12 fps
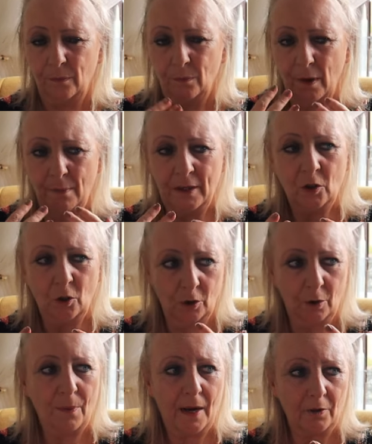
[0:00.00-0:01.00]
When we
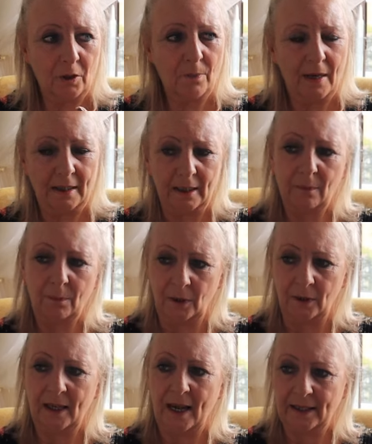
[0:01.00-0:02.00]
talk about domestic
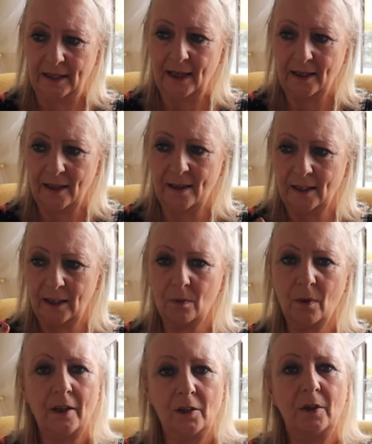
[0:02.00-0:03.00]
abuse cases, and this is
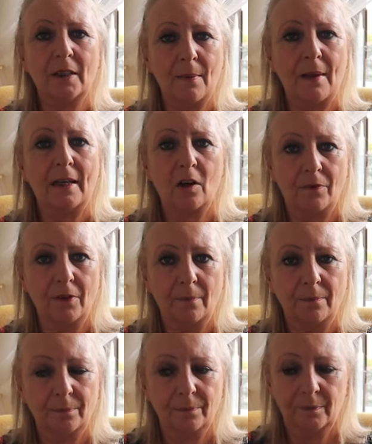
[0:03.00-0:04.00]
why I do so many of
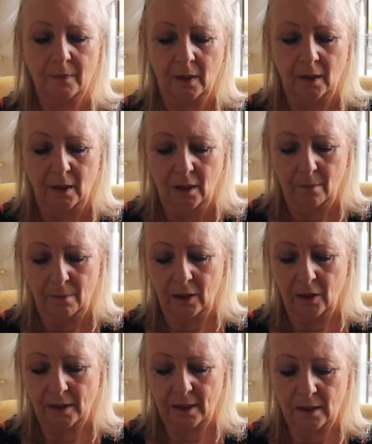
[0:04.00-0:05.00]
them,
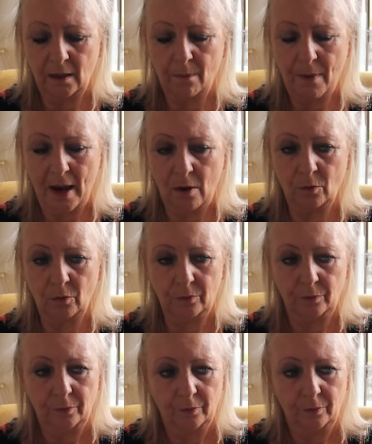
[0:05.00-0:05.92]
because it's about